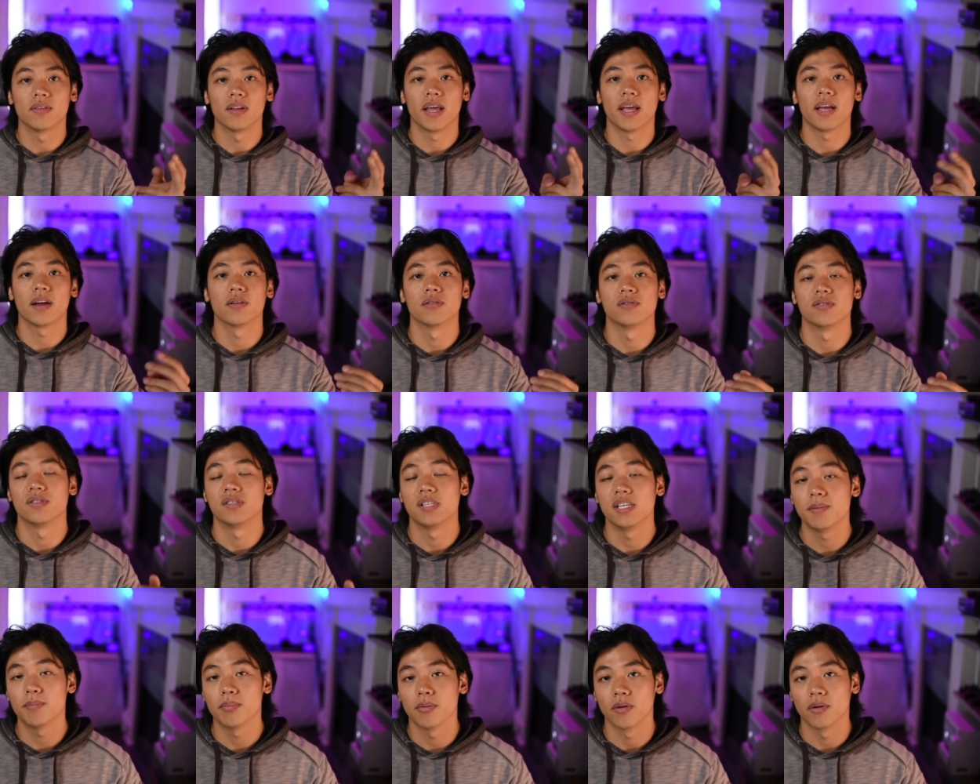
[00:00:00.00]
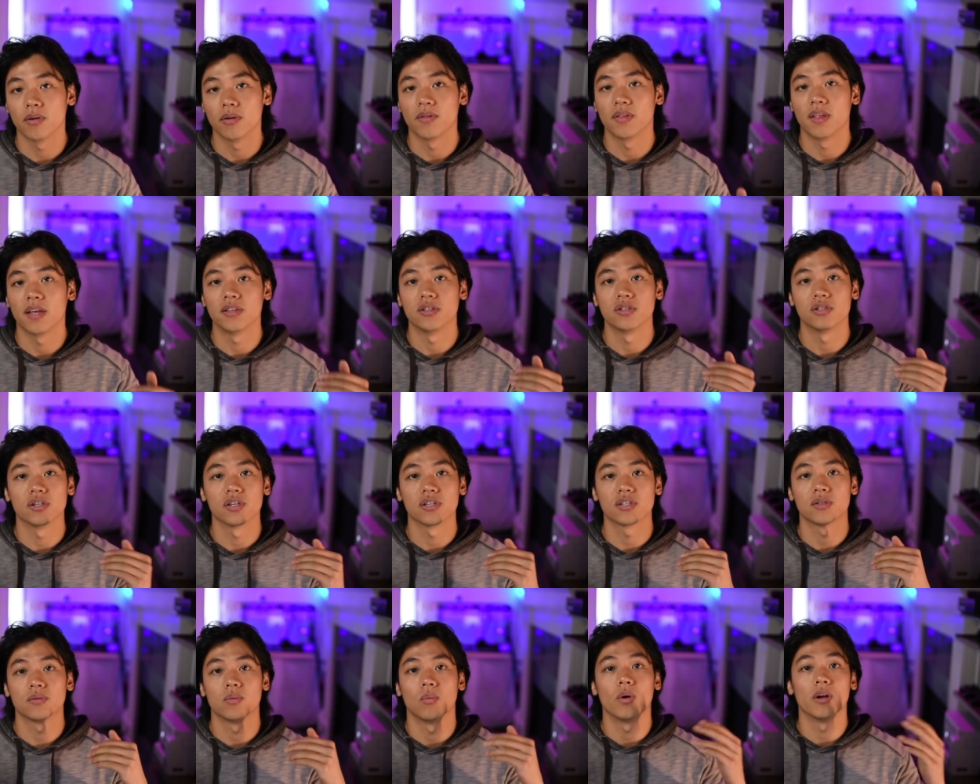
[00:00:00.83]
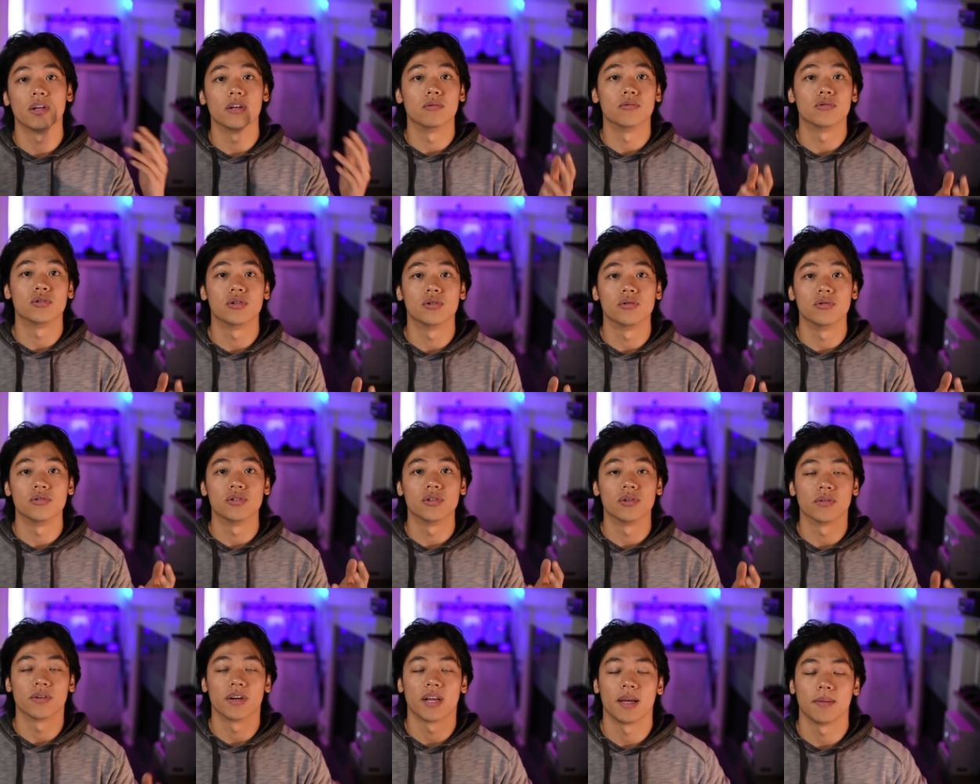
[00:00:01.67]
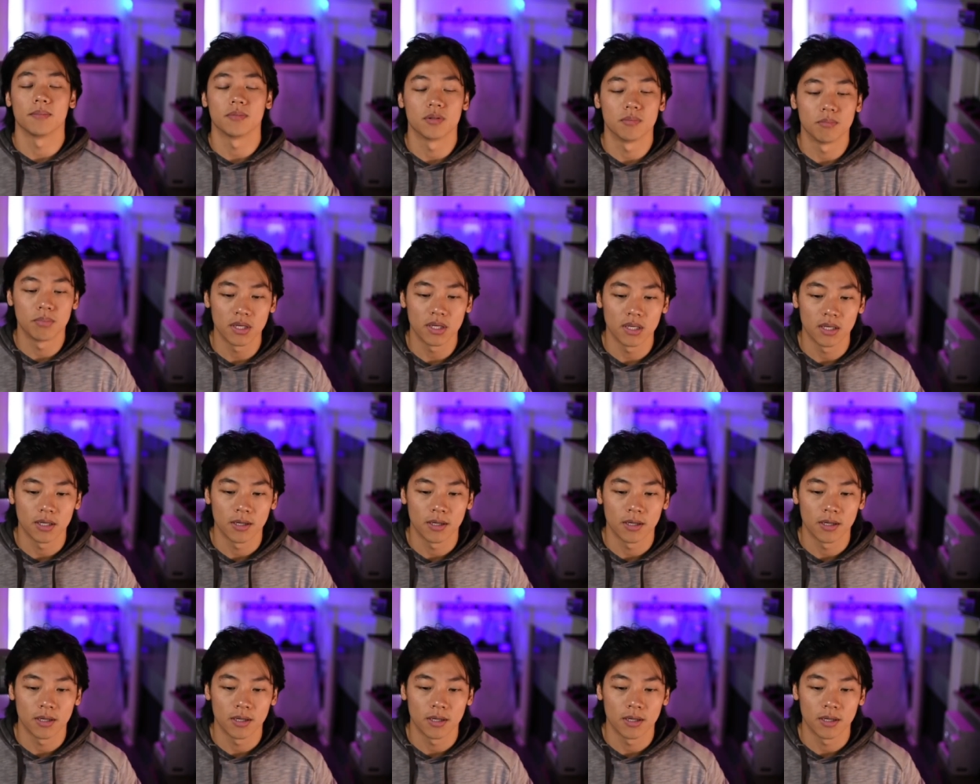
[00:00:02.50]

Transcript: layers deeper than just what you choose your name to be.